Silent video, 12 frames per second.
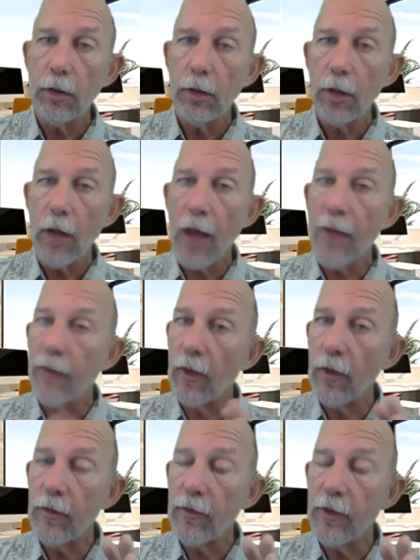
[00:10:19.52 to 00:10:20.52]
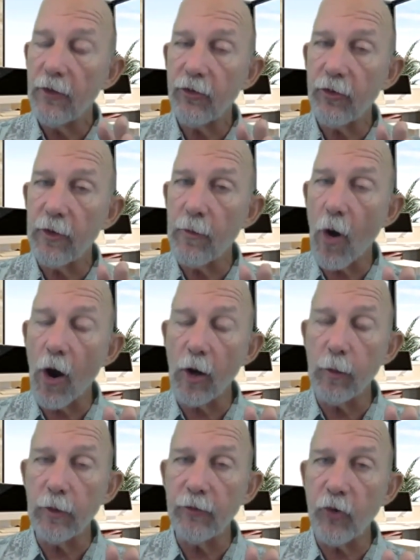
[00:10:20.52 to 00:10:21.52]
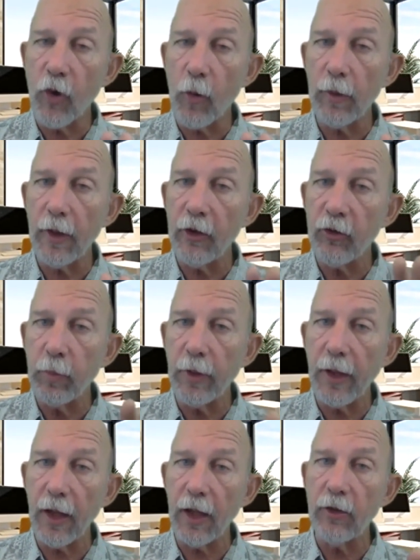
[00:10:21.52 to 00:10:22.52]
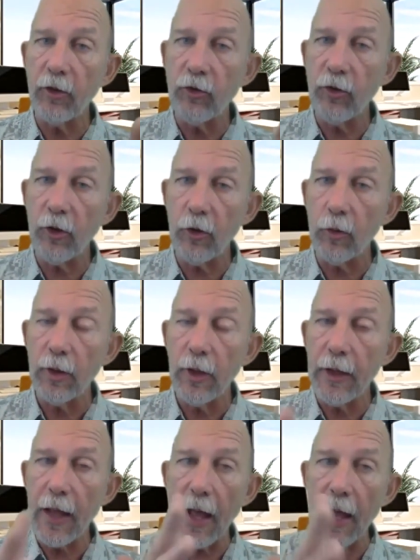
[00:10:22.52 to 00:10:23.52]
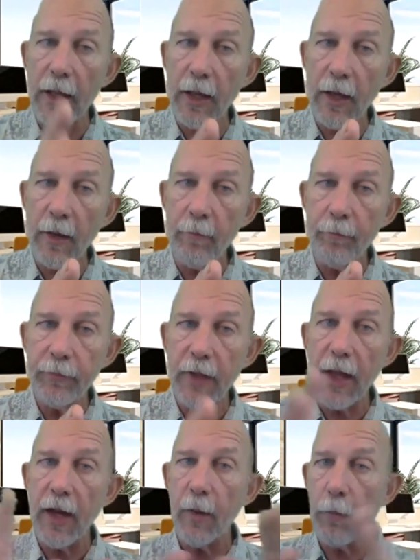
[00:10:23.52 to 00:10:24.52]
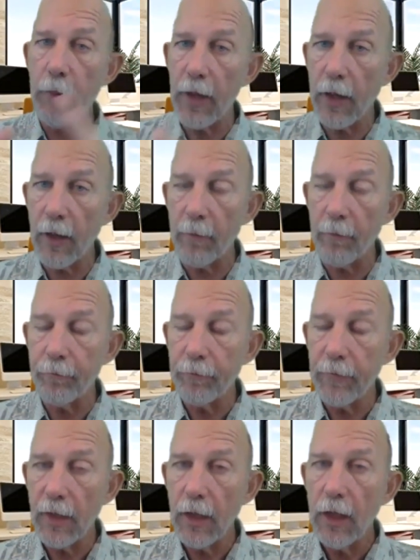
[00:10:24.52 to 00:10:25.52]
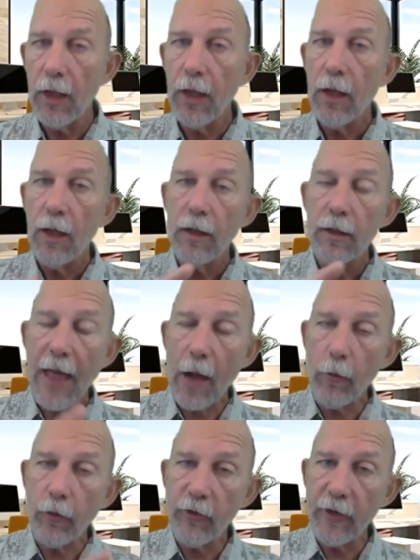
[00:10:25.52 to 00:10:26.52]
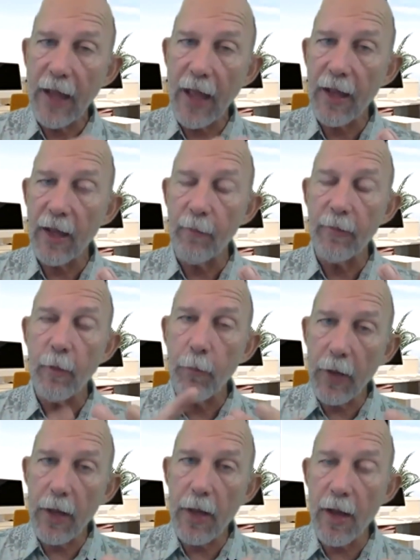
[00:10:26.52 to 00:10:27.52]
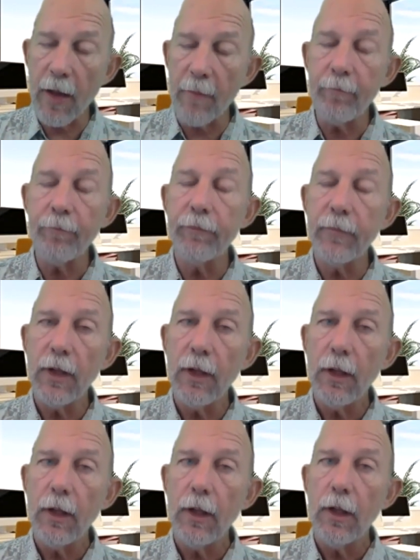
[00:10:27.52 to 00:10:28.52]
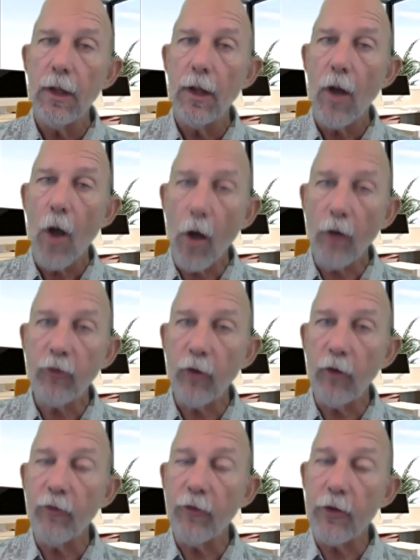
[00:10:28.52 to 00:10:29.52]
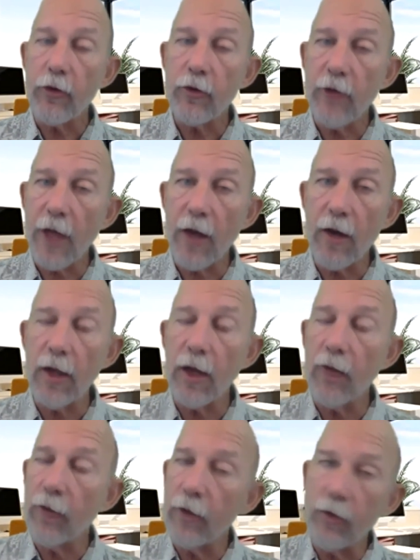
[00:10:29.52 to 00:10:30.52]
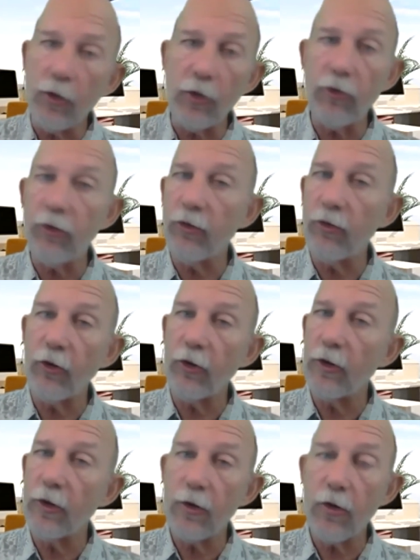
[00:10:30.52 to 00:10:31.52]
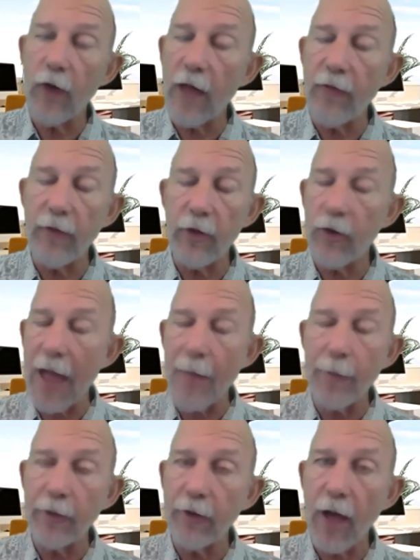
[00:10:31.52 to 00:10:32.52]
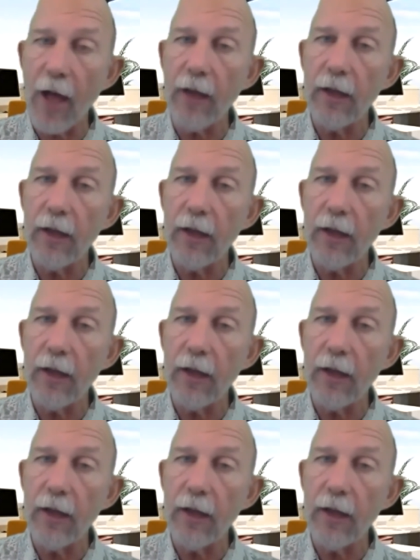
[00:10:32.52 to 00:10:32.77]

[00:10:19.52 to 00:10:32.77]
And this remarkable formula is split into two, an AM and a PM. That was the AM. The PM, also for your dinner, it reduces your craving, your appetite.